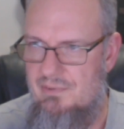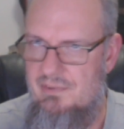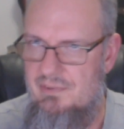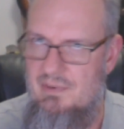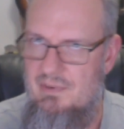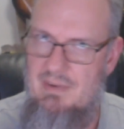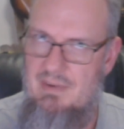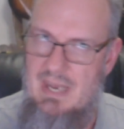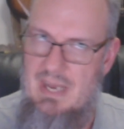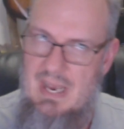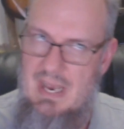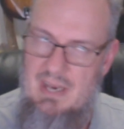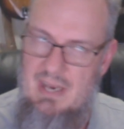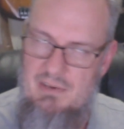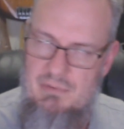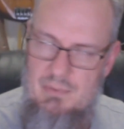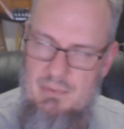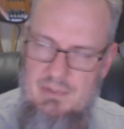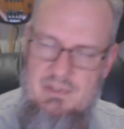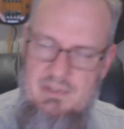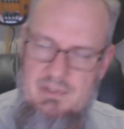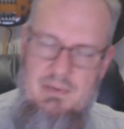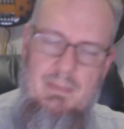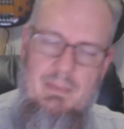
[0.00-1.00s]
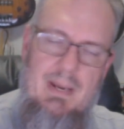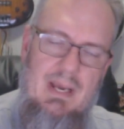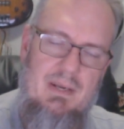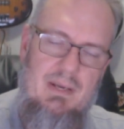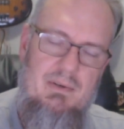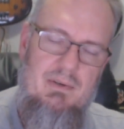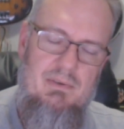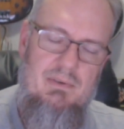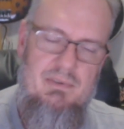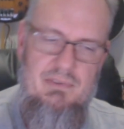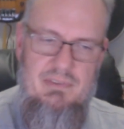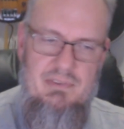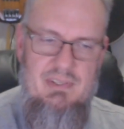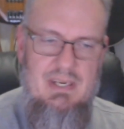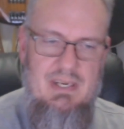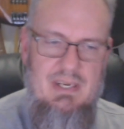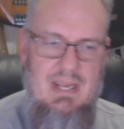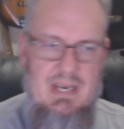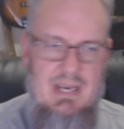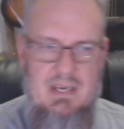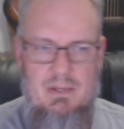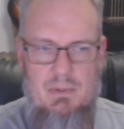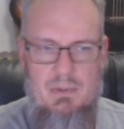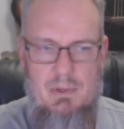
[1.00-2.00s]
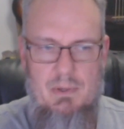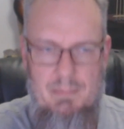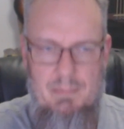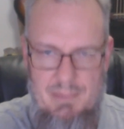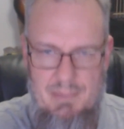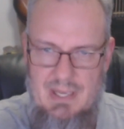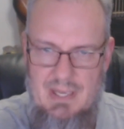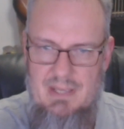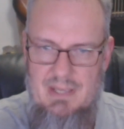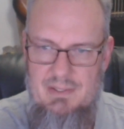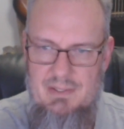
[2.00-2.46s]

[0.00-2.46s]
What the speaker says: of actual tobaccos and how to apply